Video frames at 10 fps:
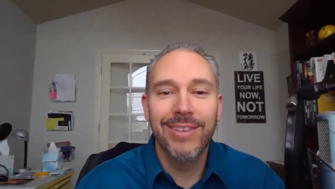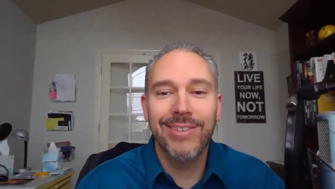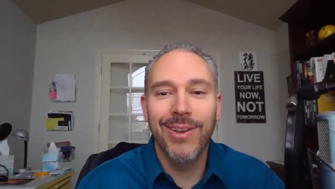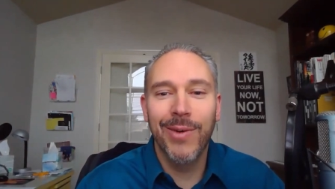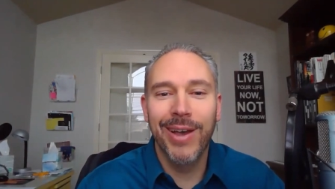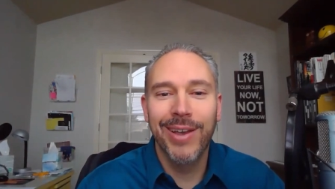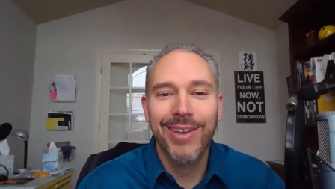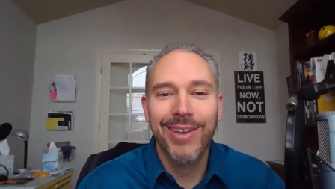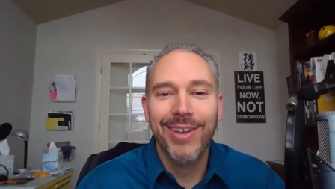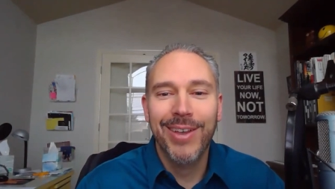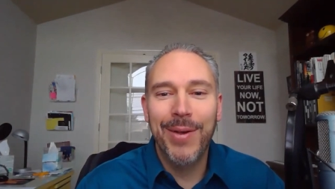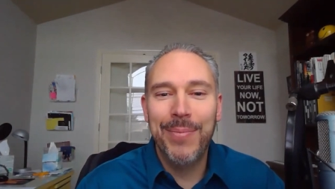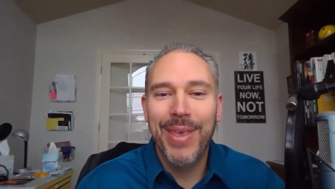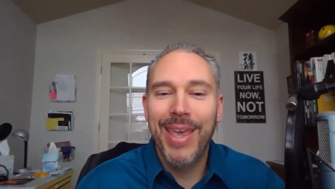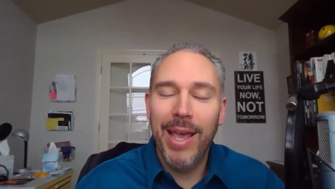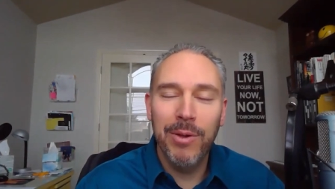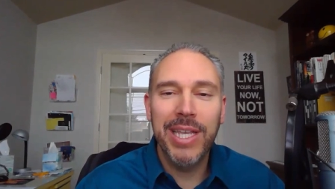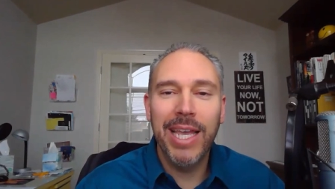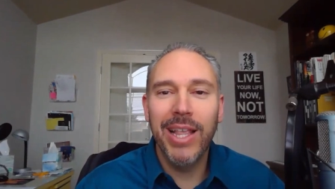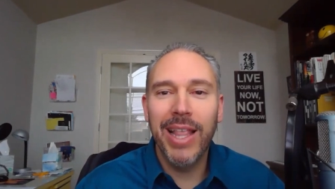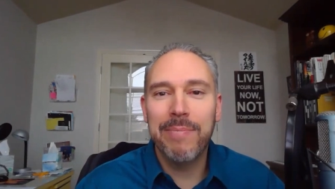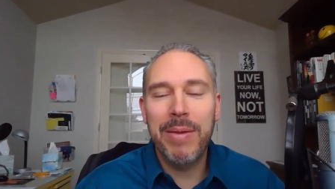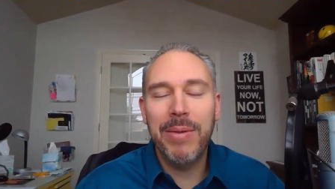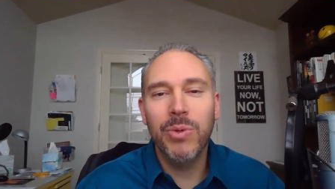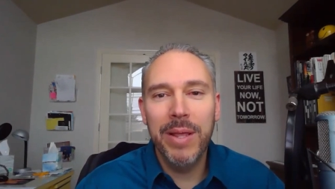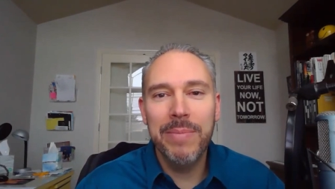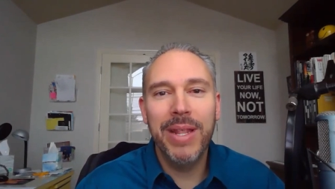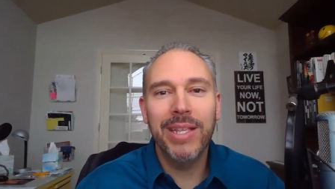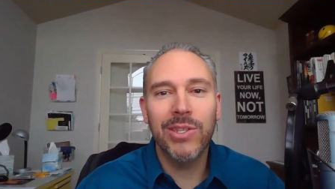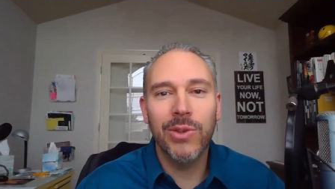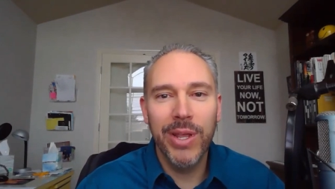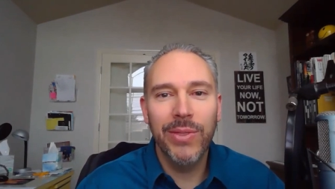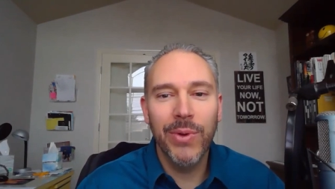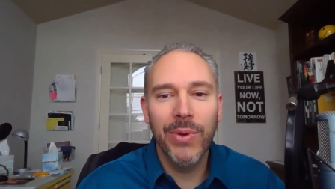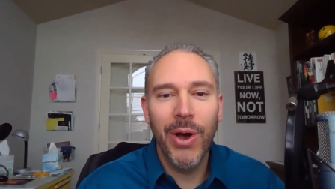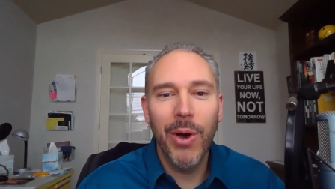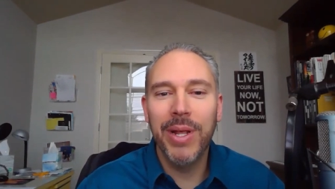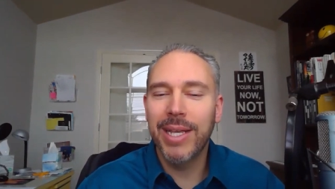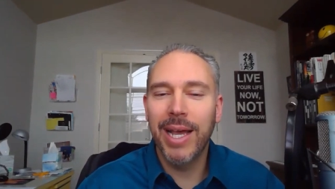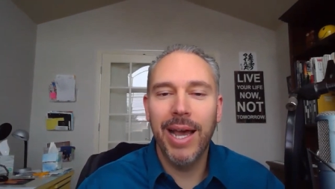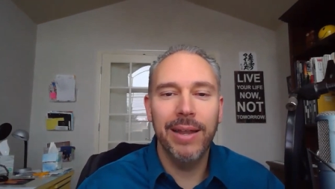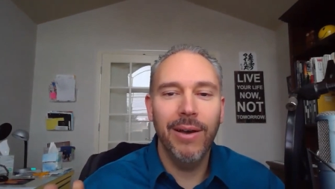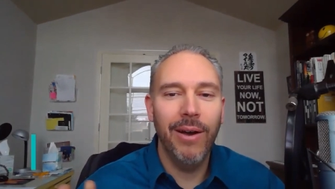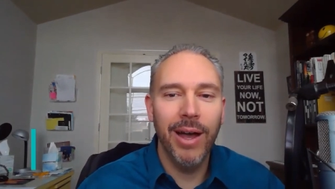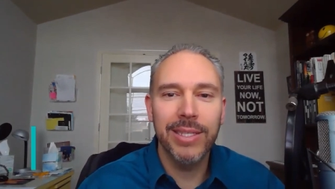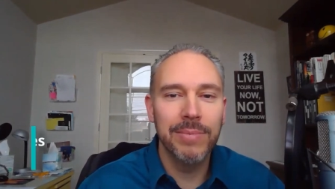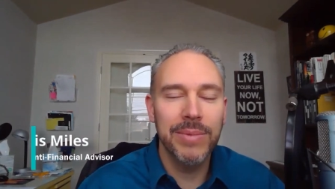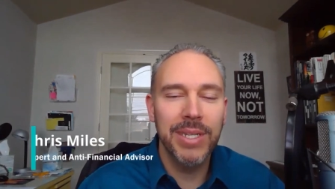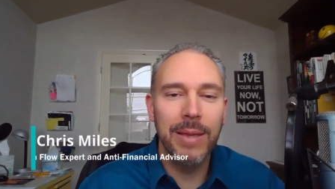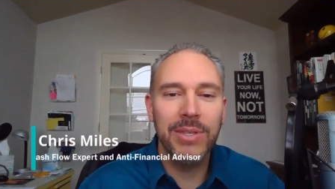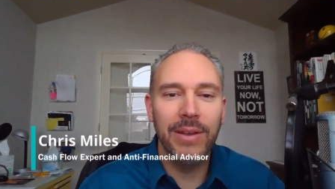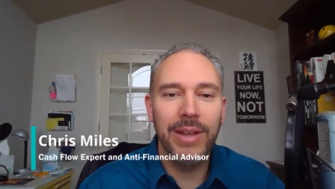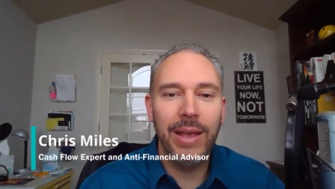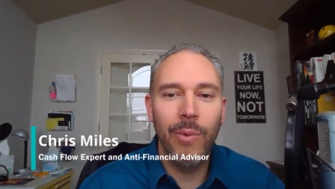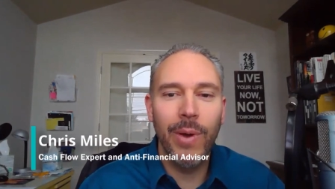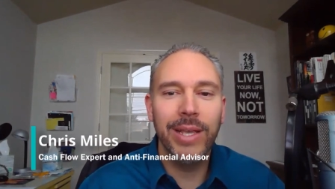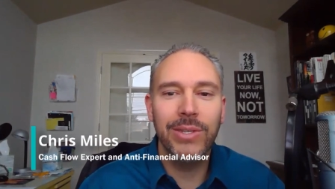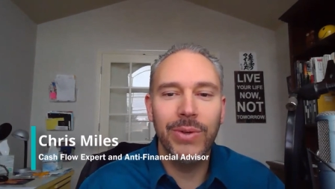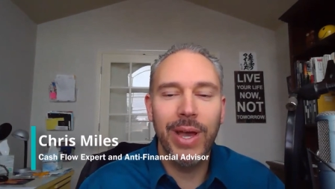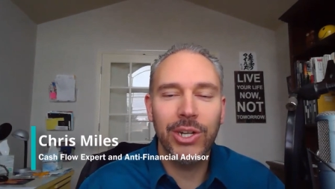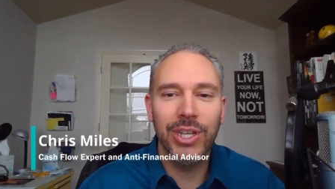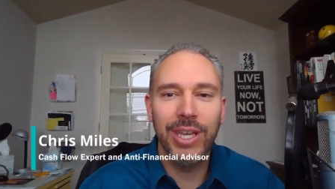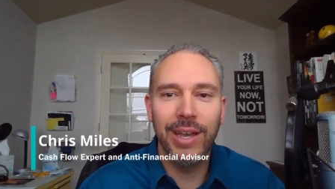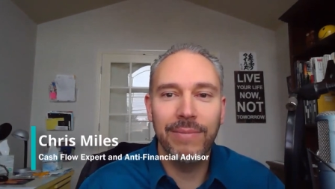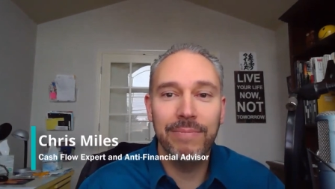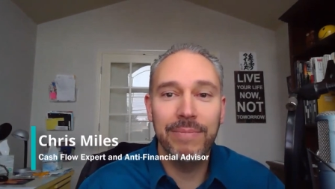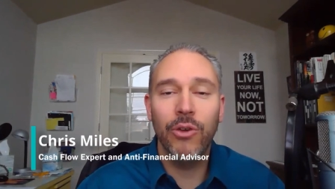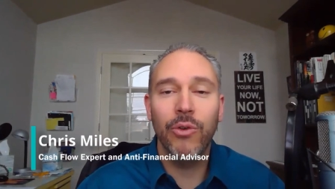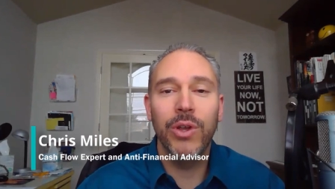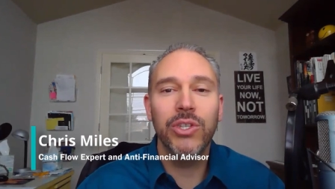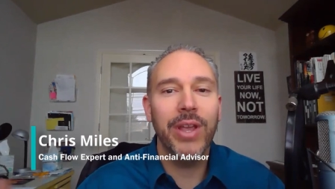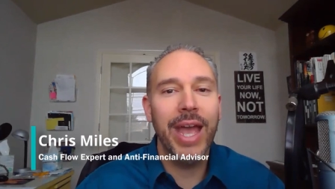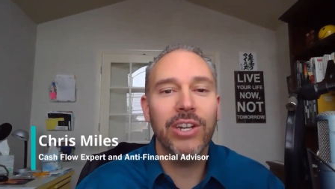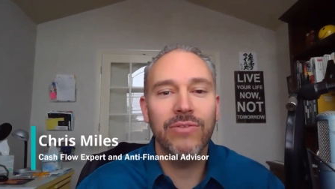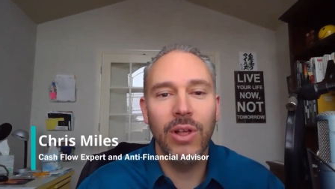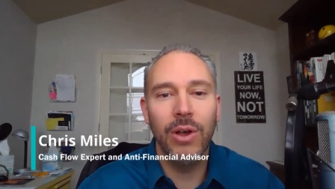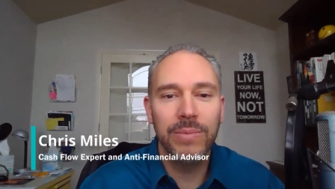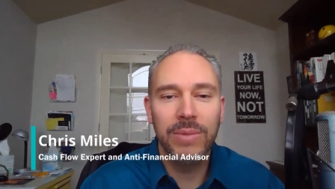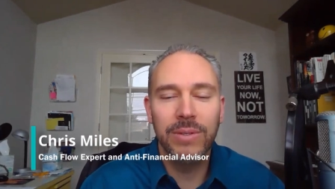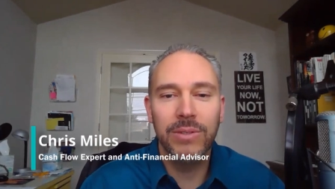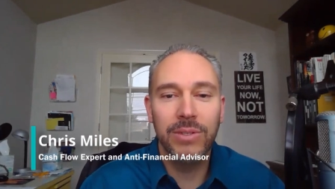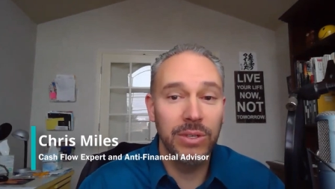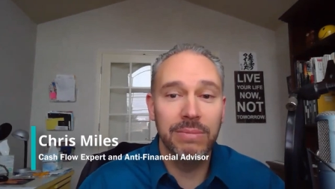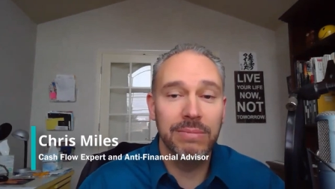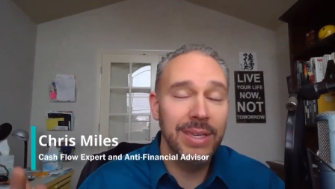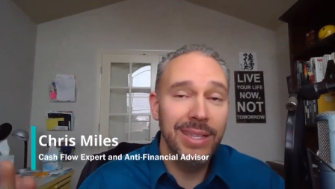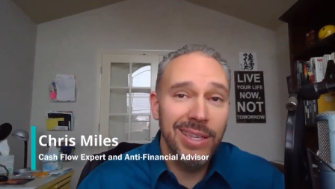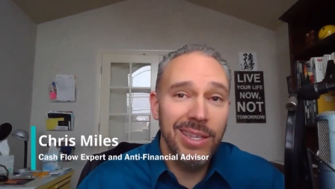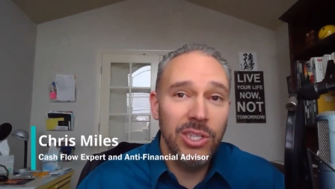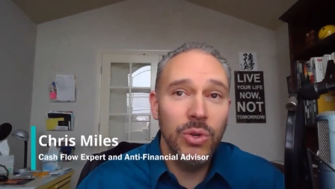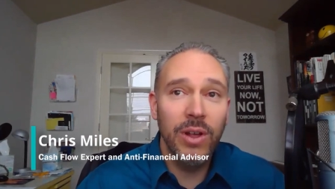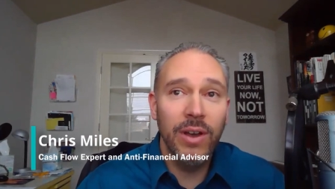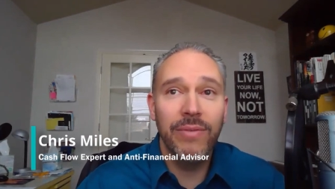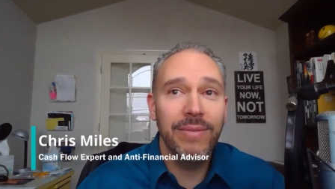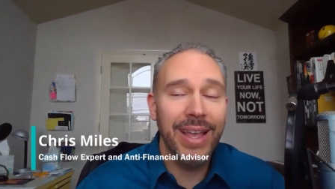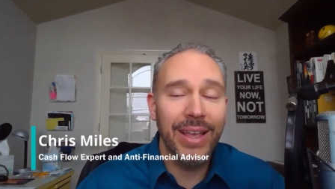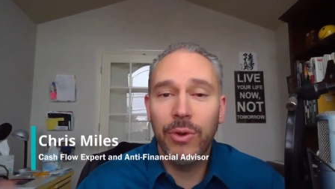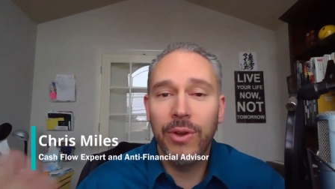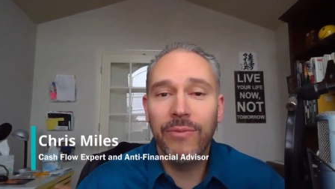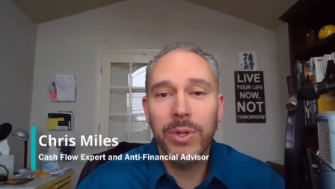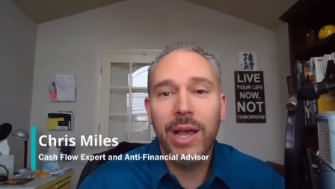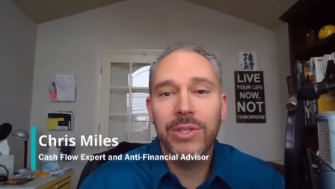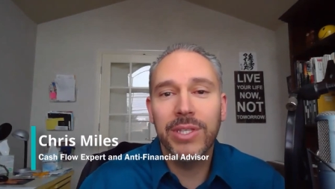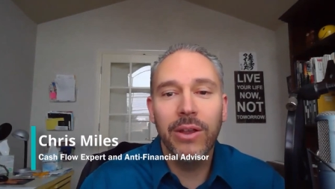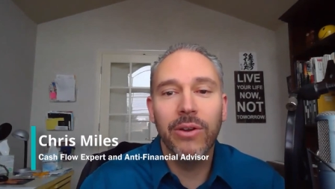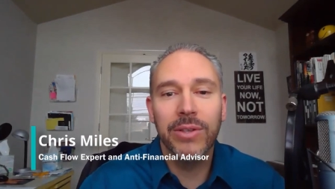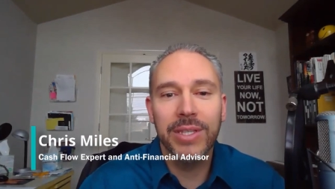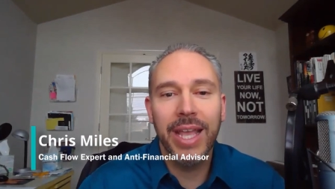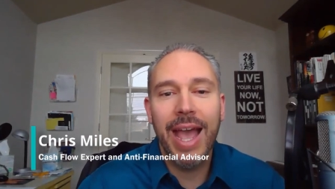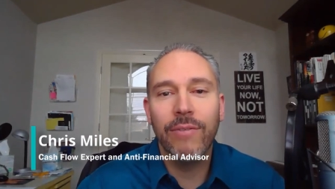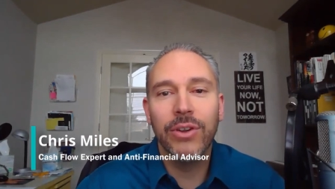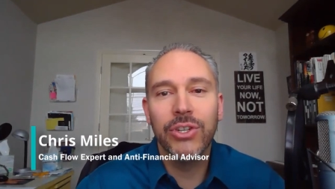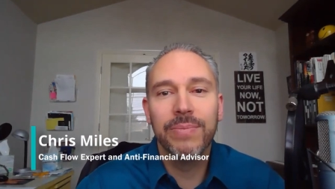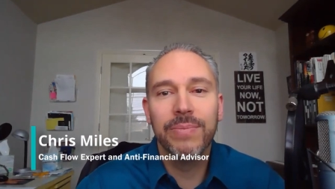So uh, um, it'll take you like maybe 20 minutes to read through it all, but it's got awesome tips on ways to actually uh, increase your cash flow to, to, to the tune of like 34,000 a year is the average.